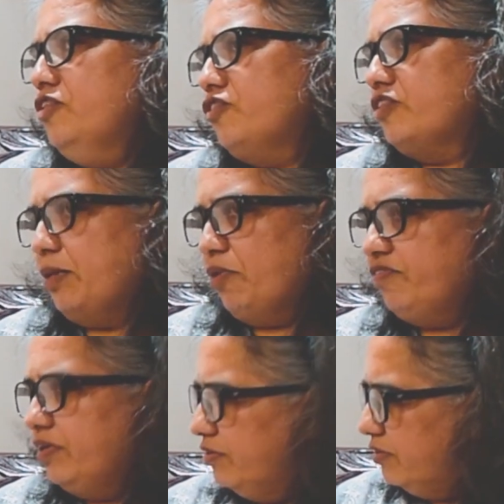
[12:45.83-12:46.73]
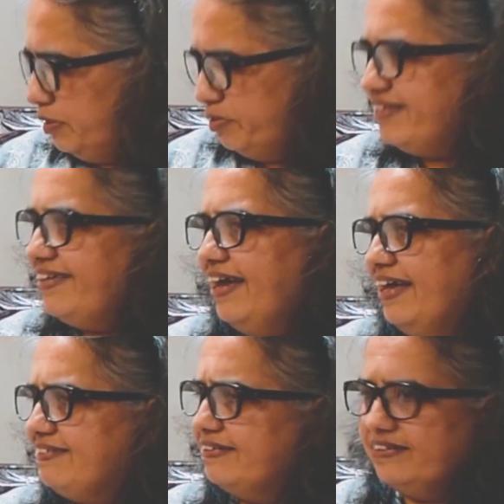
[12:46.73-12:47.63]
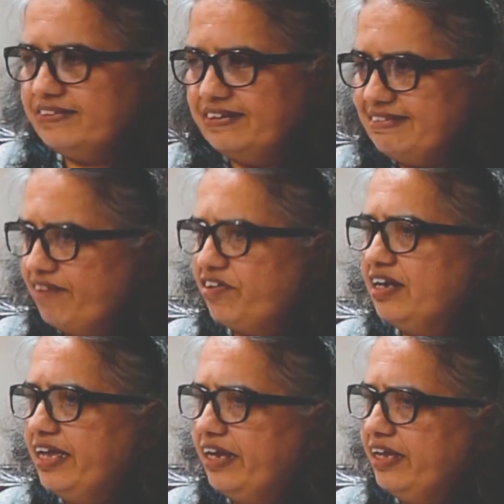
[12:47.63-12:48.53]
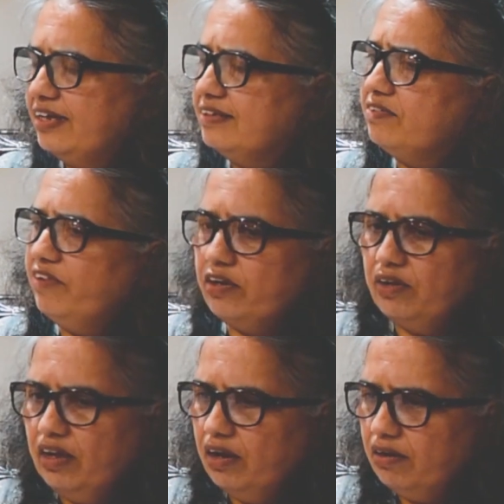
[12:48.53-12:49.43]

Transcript: So some of the CBSE has suggested several areas where